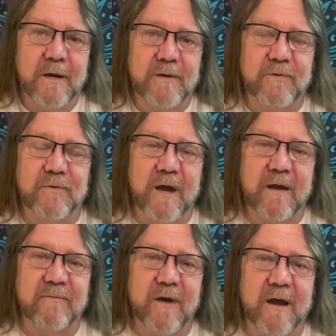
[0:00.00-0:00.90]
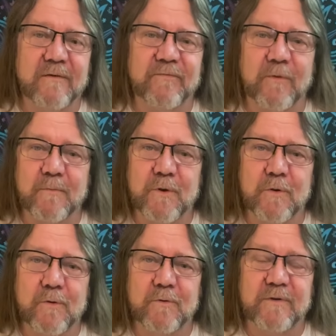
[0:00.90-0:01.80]
two-day event from
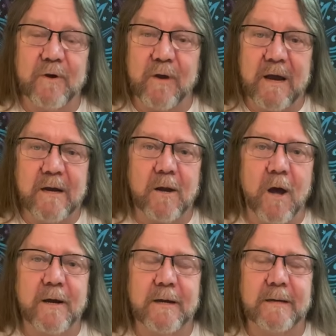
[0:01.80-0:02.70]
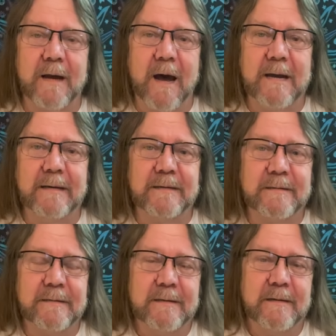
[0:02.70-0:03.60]
noon till 8 o'clock at night.
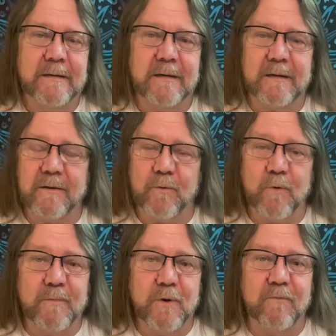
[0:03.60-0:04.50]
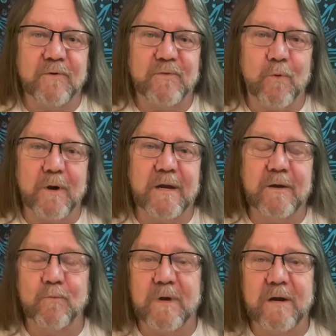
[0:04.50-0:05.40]
Uh, there will be over 20
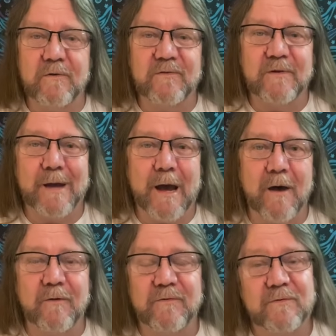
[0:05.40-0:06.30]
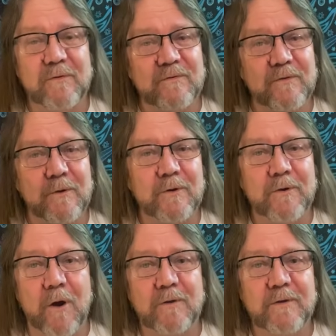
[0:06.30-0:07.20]
readers in the house. There's a
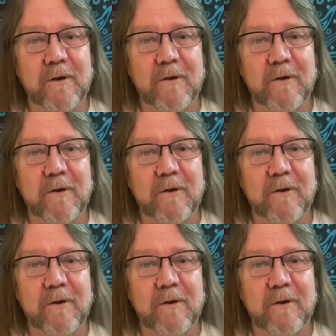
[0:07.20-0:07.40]
cocktail